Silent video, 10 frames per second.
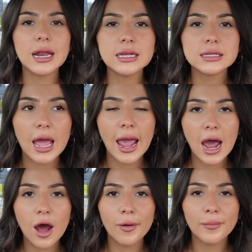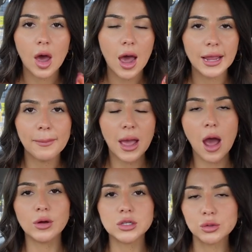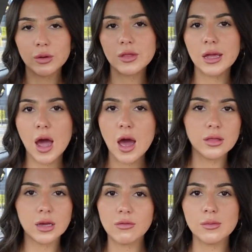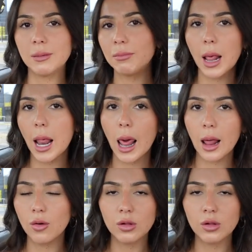It is how the higher powers, whoever they are, the government, blah, blah, blah,